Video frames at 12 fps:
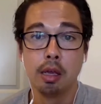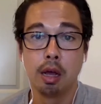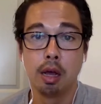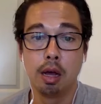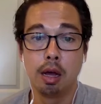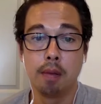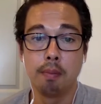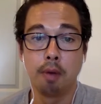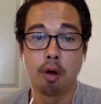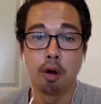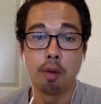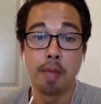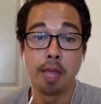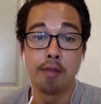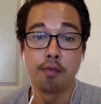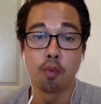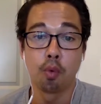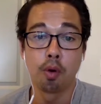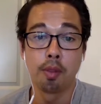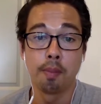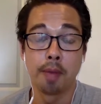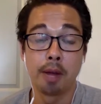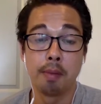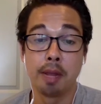are made for the
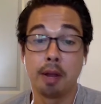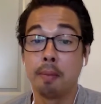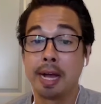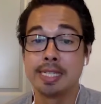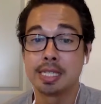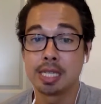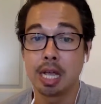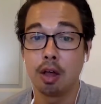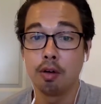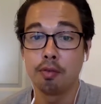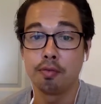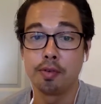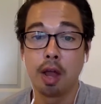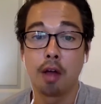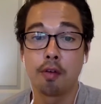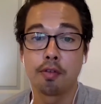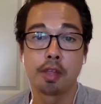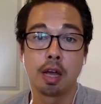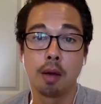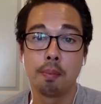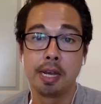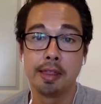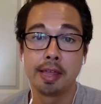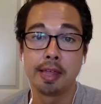betterment of myself, not for the
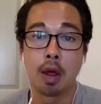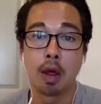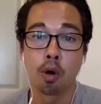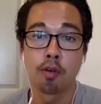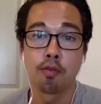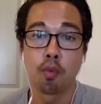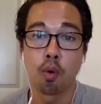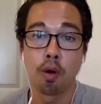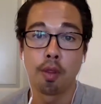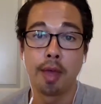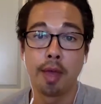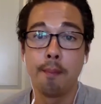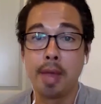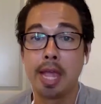company that I work for that may